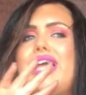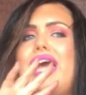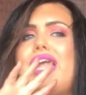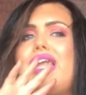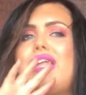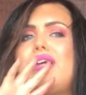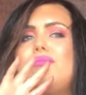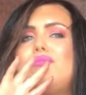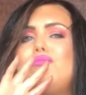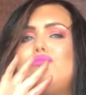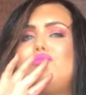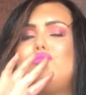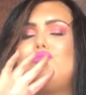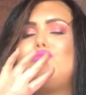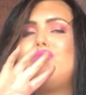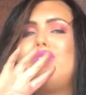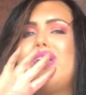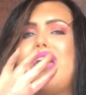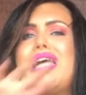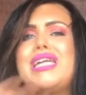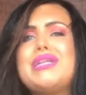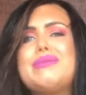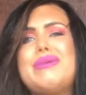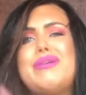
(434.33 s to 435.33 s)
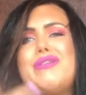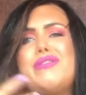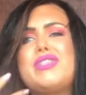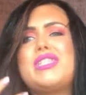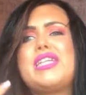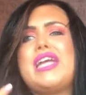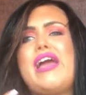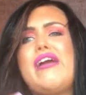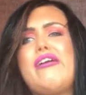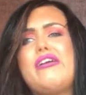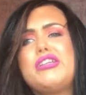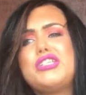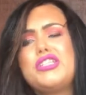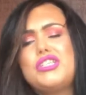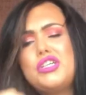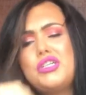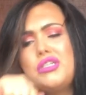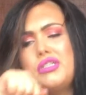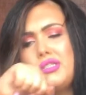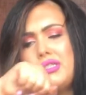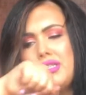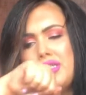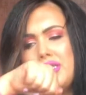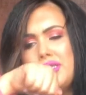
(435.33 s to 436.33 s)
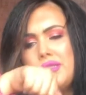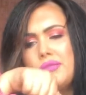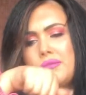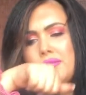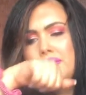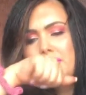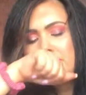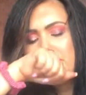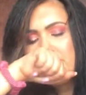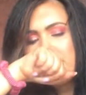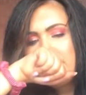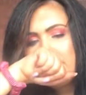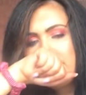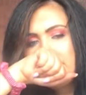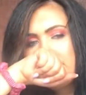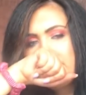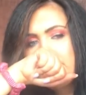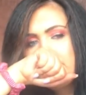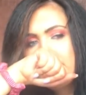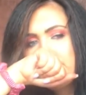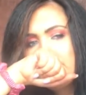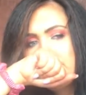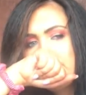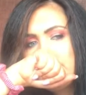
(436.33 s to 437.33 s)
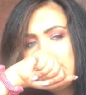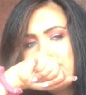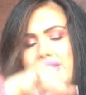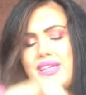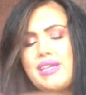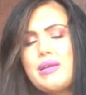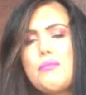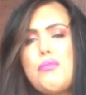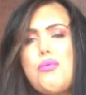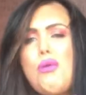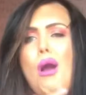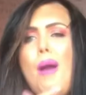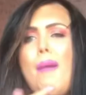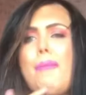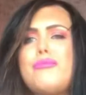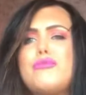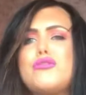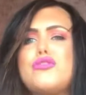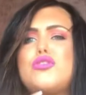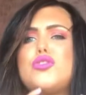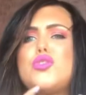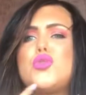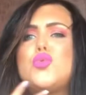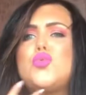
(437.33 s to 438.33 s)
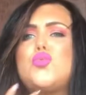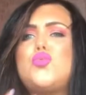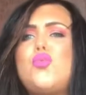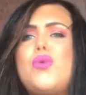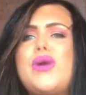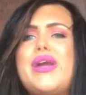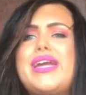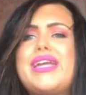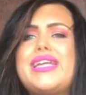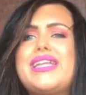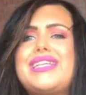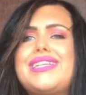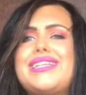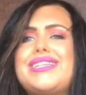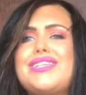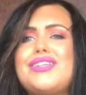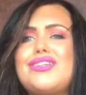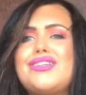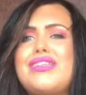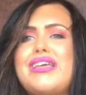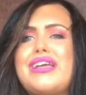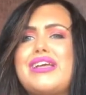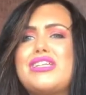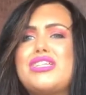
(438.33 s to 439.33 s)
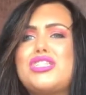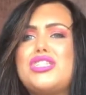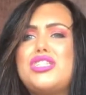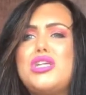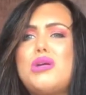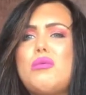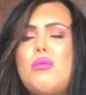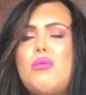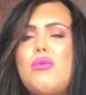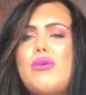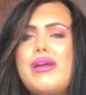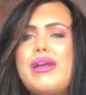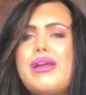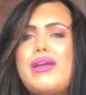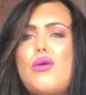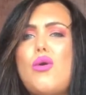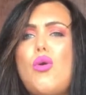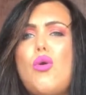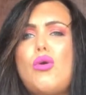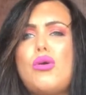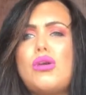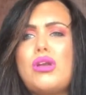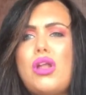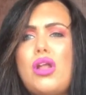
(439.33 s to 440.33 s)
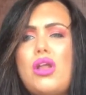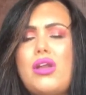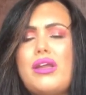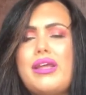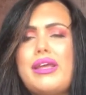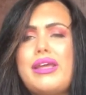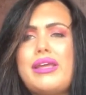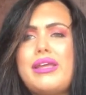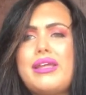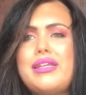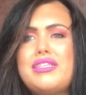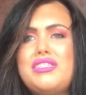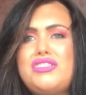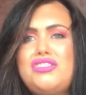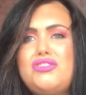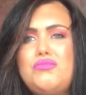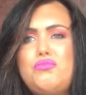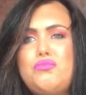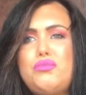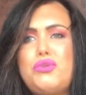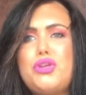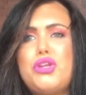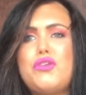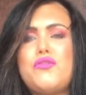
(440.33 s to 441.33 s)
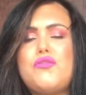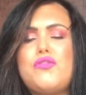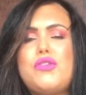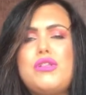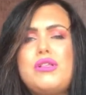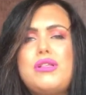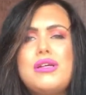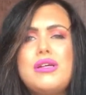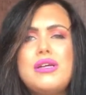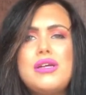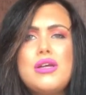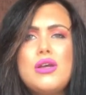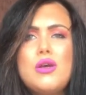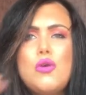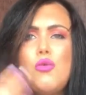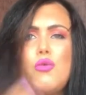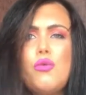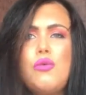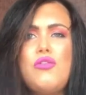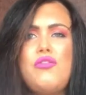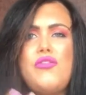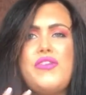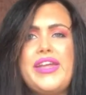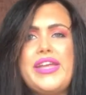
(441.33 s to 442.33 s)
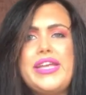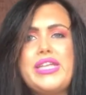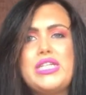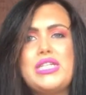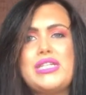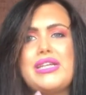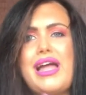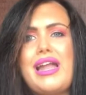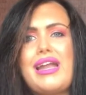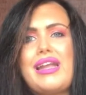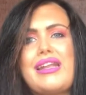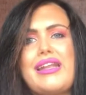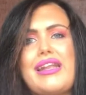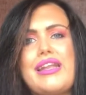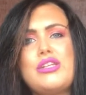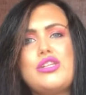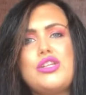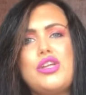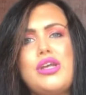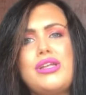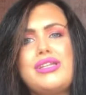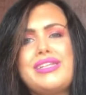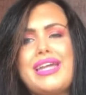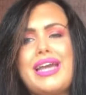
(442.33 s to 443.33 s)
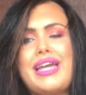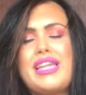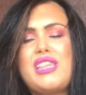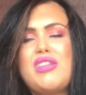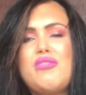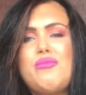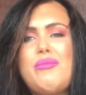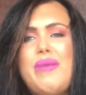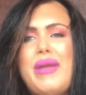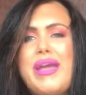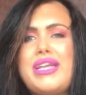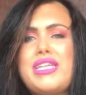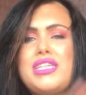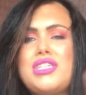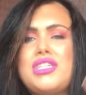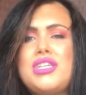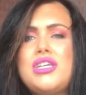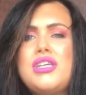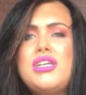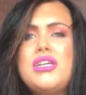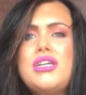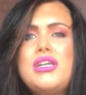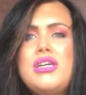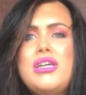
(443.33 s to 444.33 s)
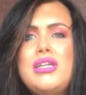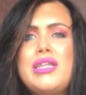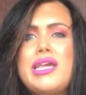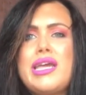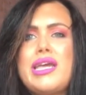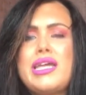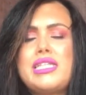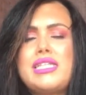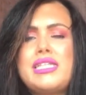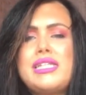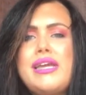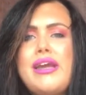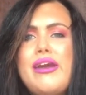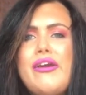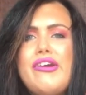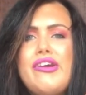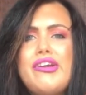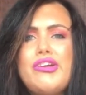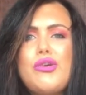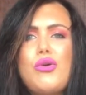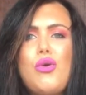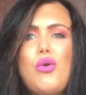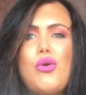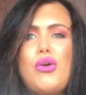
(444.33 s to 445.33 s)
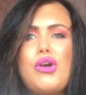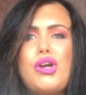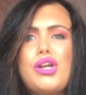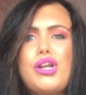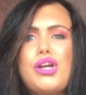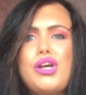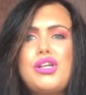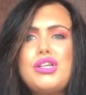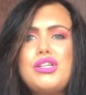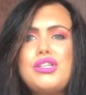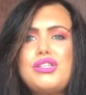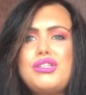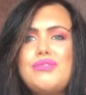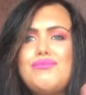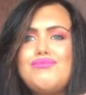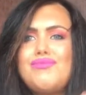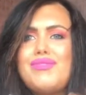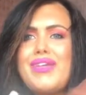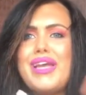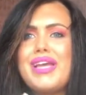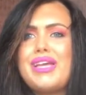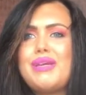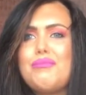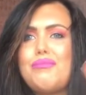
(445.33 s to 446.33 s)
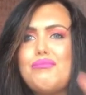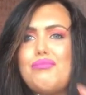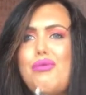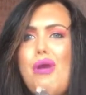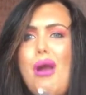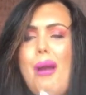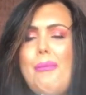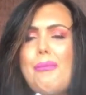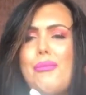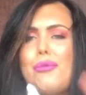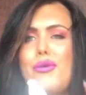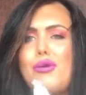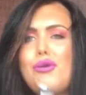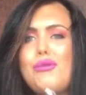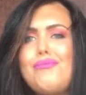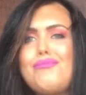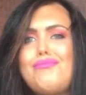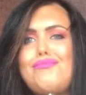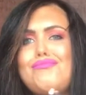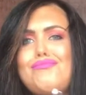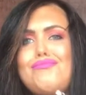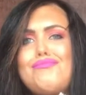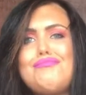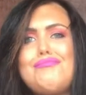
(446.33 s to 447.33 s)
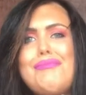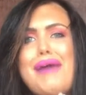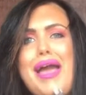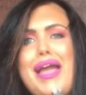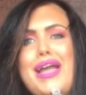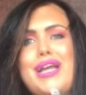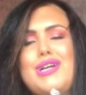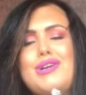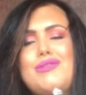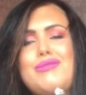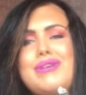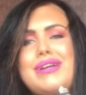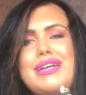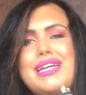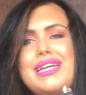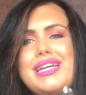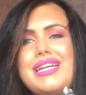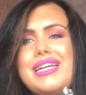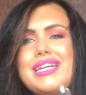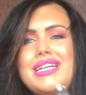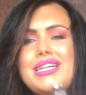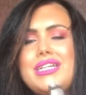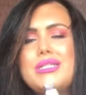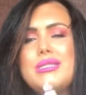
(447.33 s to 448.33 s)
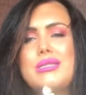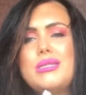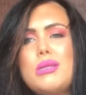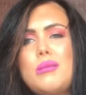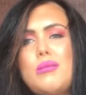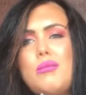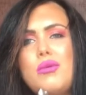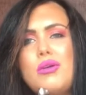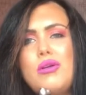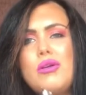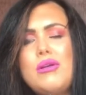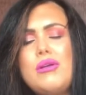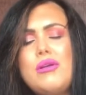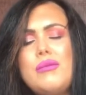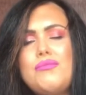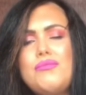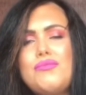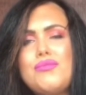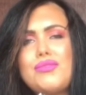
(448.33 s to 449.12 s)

kind of, it has a bit of a cherry to it. Like proper sweet, like summery, coconutty. It's beautiful with angel added into it. It's like the mix, like a cherry coconut, like proper mango-y summer